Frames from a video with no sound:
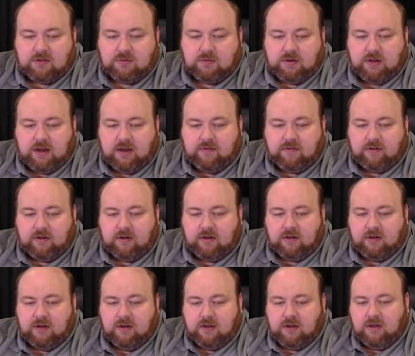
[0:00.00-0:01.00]
whenever.
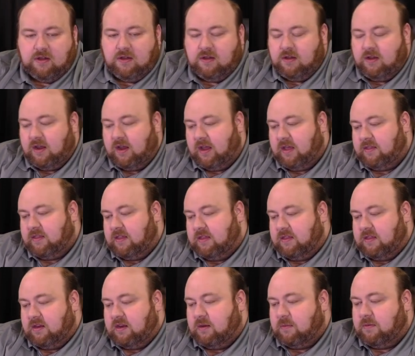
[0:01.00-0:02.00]
And then
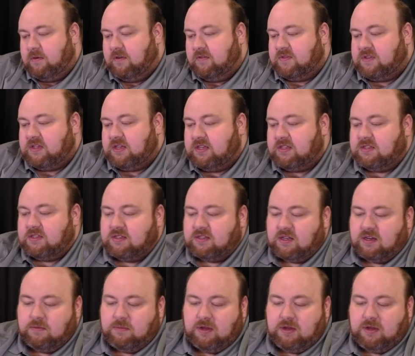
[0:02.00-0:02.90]
the number of seats is going to